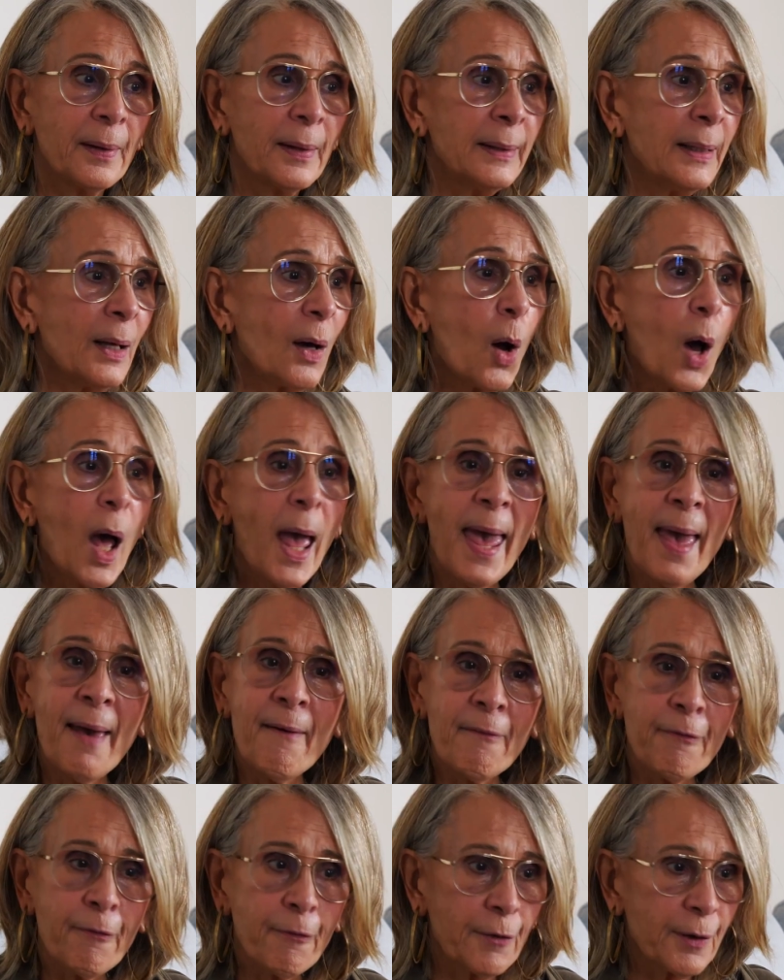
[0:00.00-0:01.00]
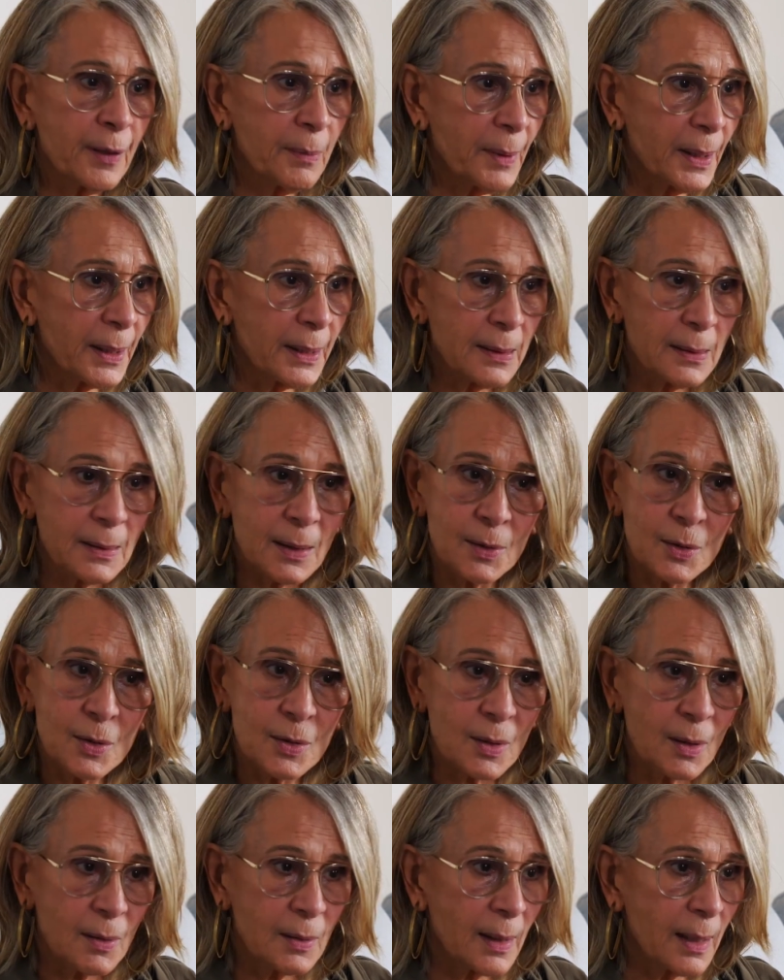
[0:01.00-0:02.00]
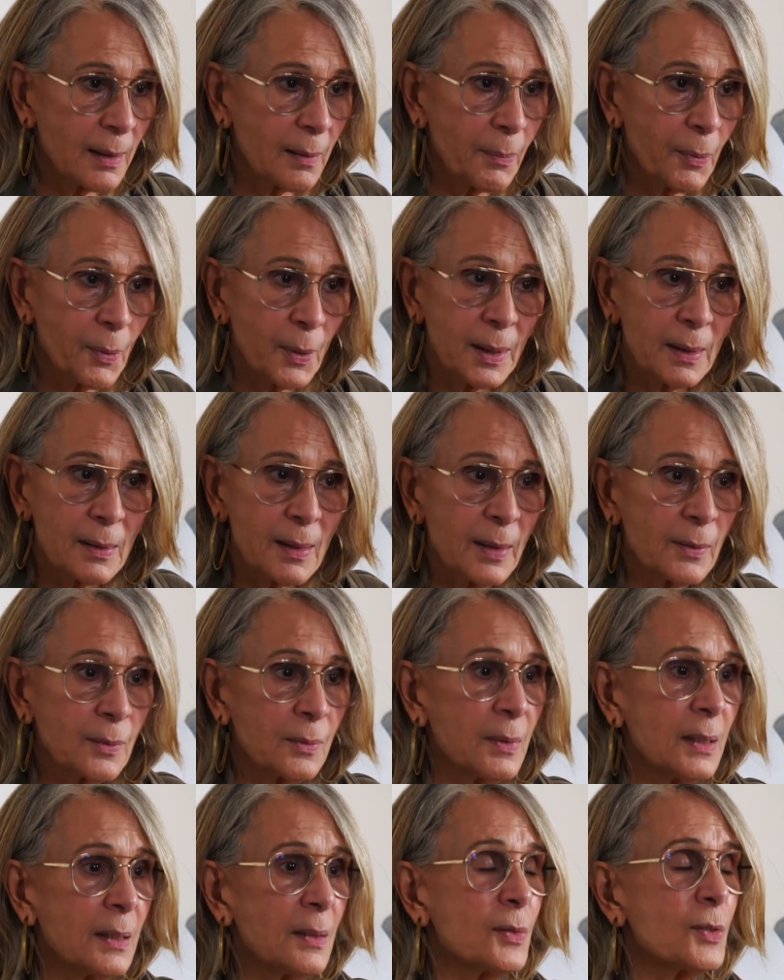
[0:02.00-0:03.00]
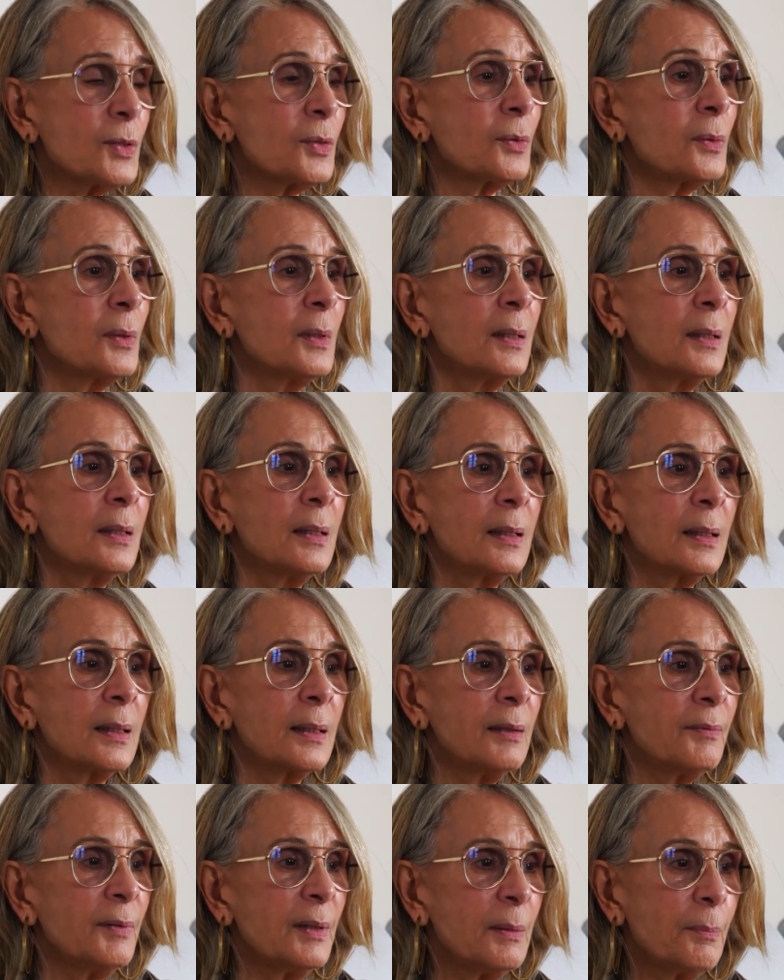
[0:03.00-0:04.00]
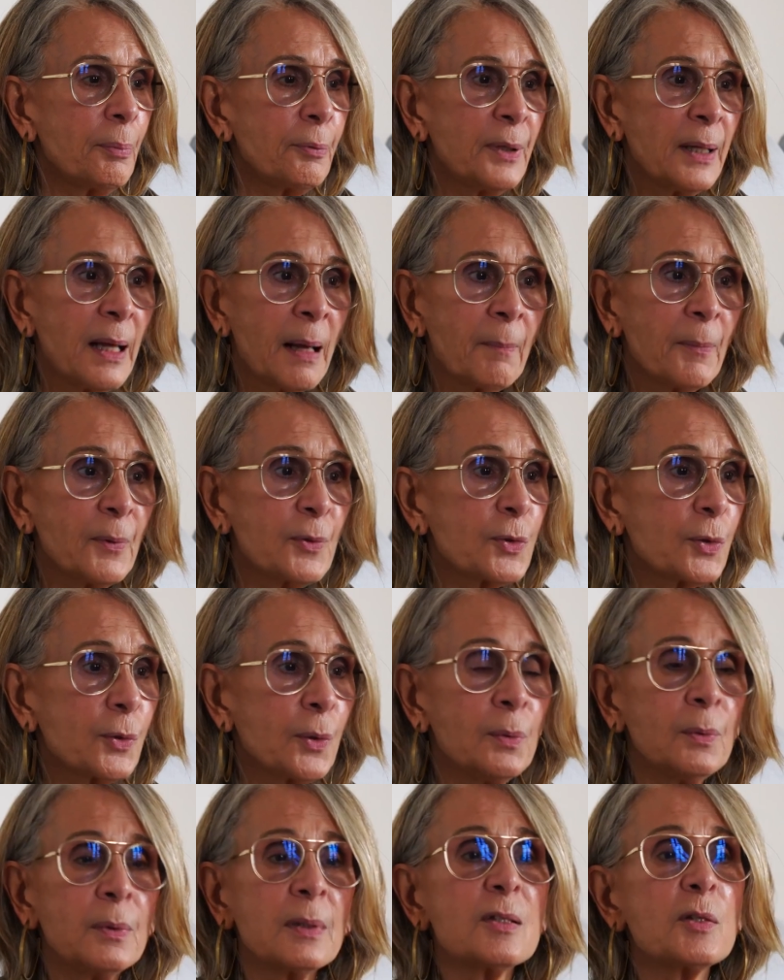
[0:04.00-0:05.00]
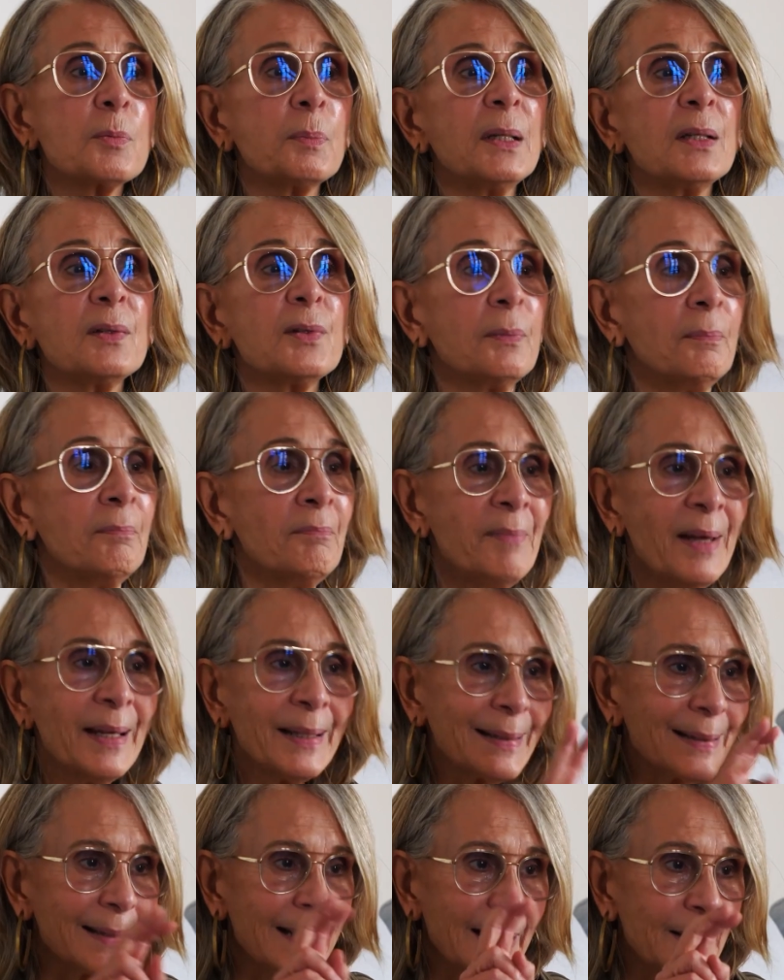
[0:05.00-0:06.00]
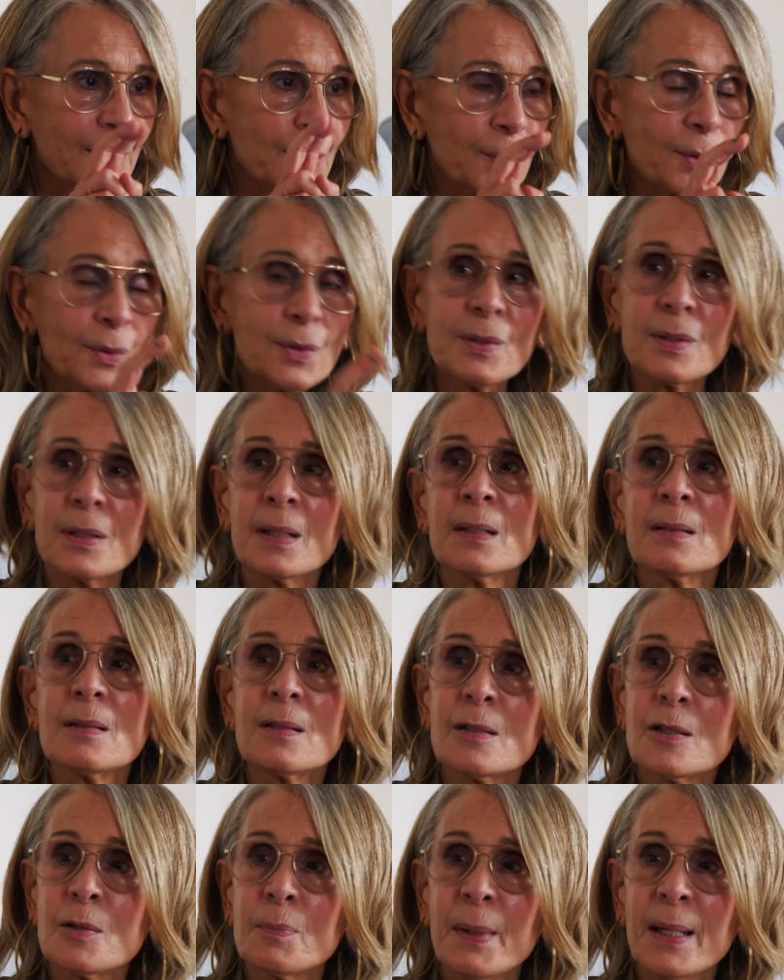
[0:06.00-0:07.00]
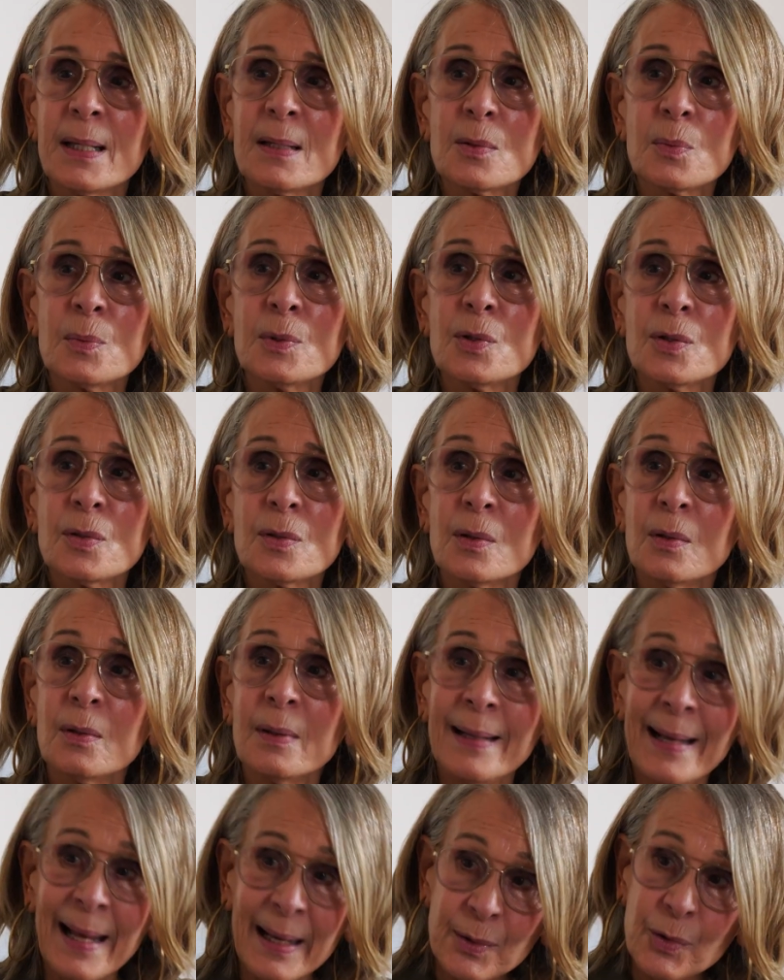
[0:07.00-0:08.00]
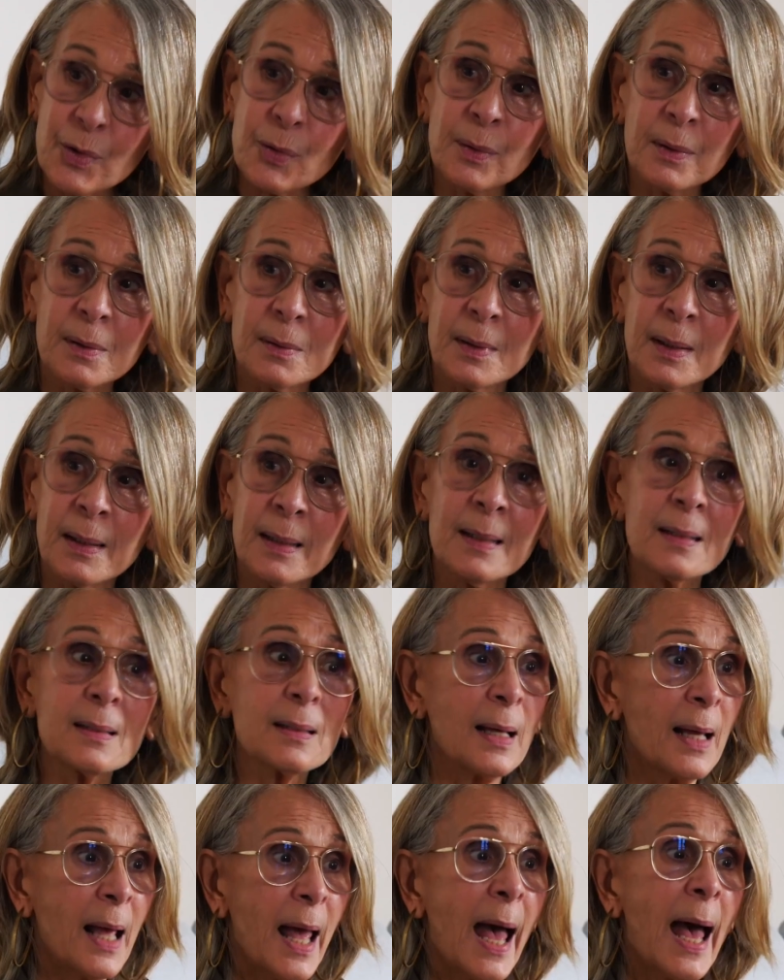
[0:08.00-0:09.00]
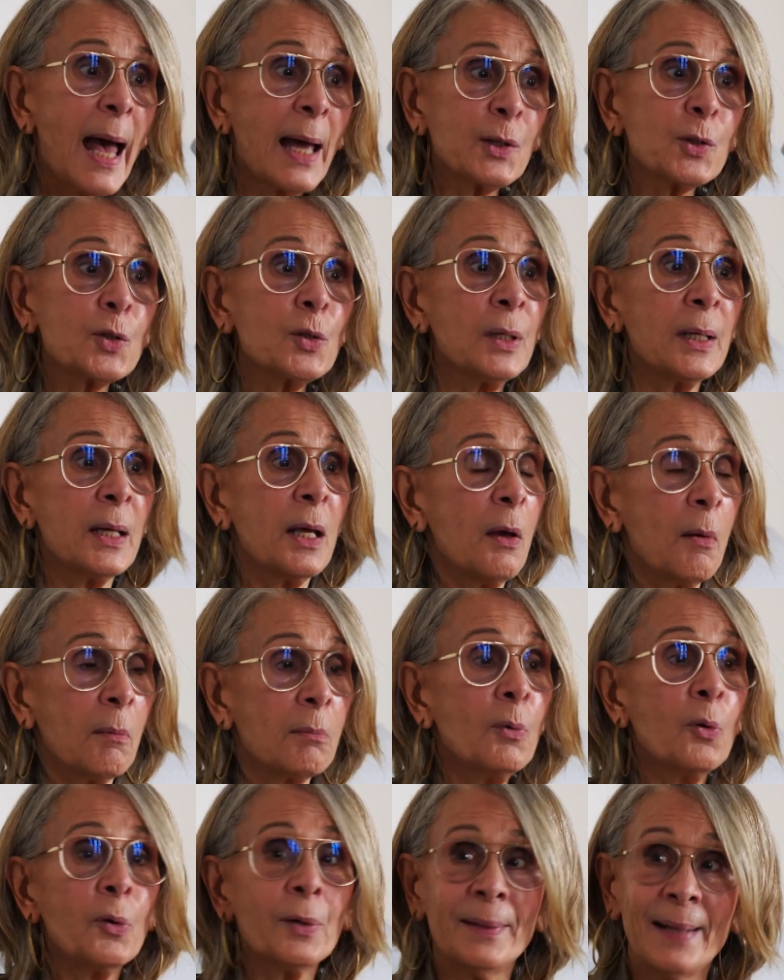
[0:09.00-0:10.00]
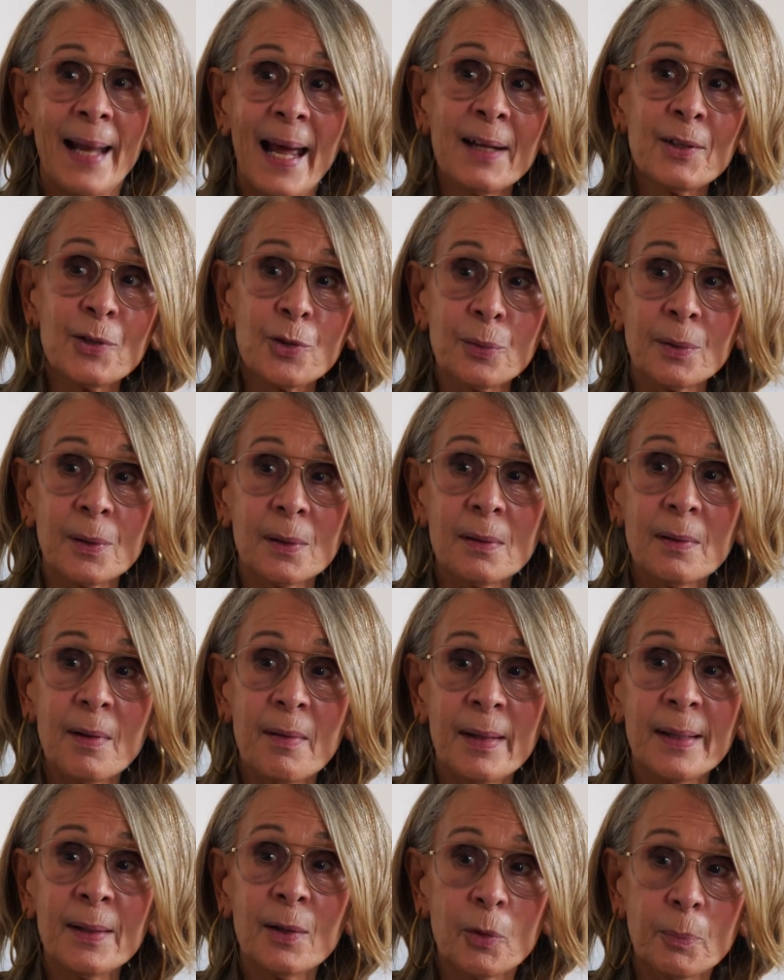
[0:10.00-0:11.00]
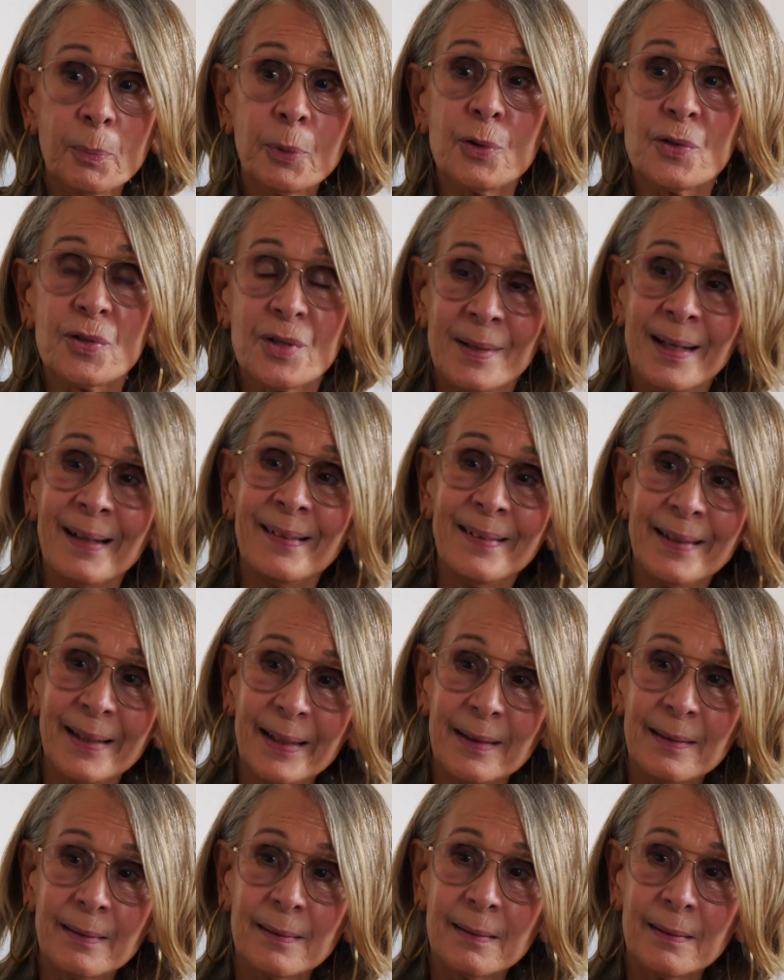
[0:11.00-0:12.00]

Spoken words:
Now, everybody touches on that point. I don't need to give any preambles or only speak to meditators. It's a space which is natural. It is actually more natural than our personality.